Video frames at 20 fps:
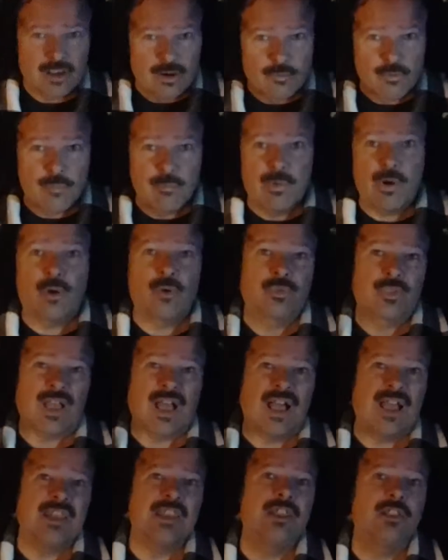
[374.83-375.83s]
were both
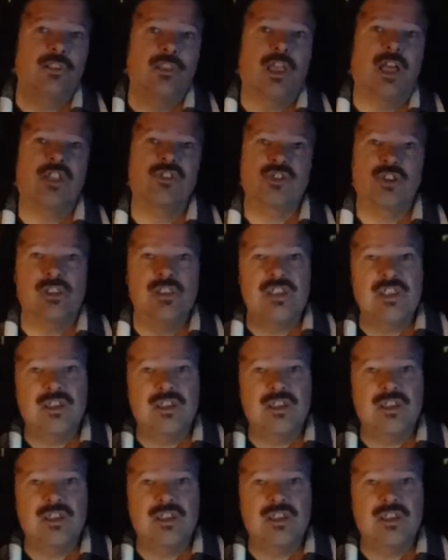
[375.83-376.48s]
ideologically